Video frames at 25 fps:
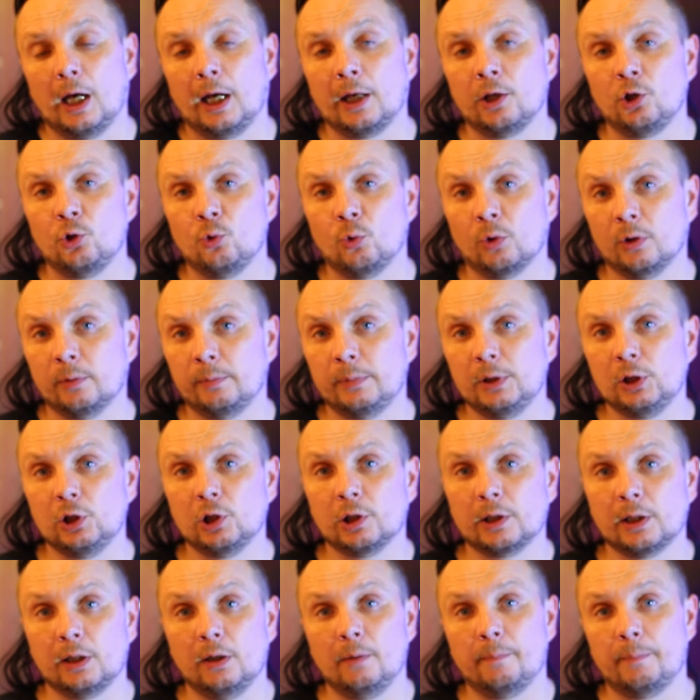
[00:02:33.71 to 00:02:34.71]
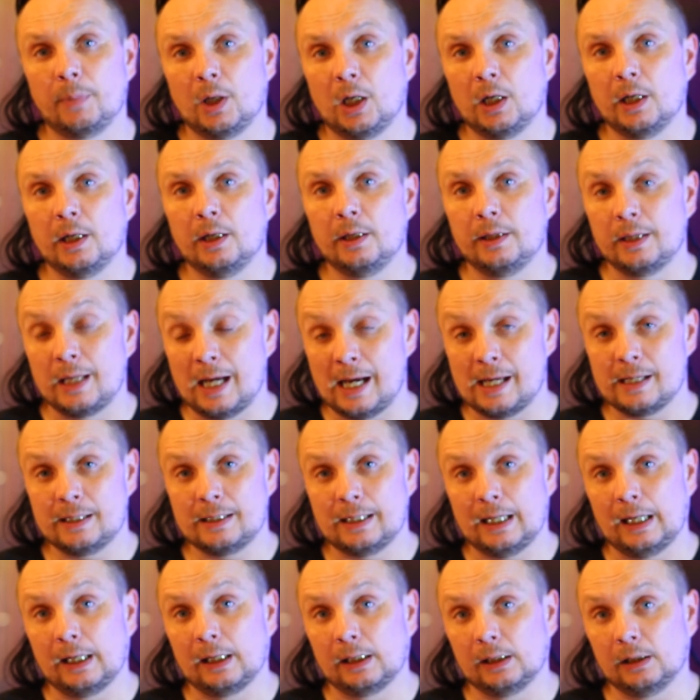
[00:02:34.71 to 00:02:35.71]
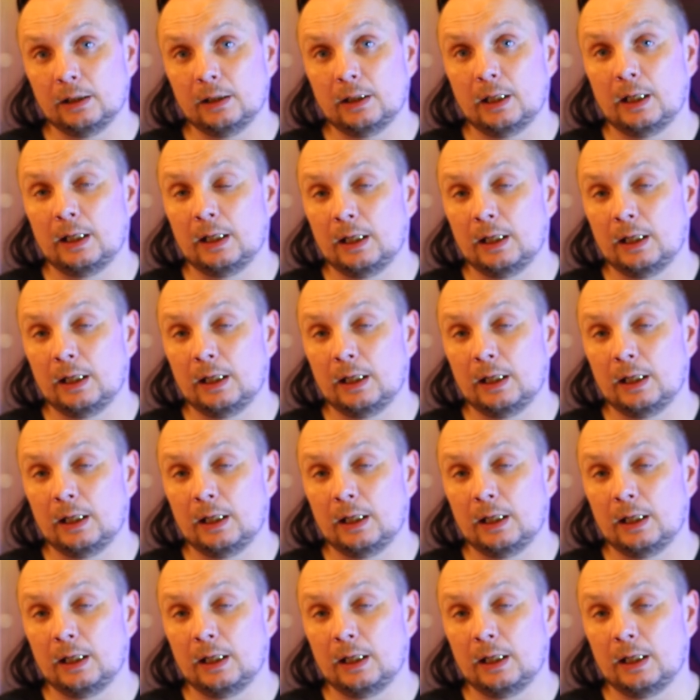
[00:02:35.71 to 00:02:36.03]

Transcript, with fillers: and you want to be looking at buying that tank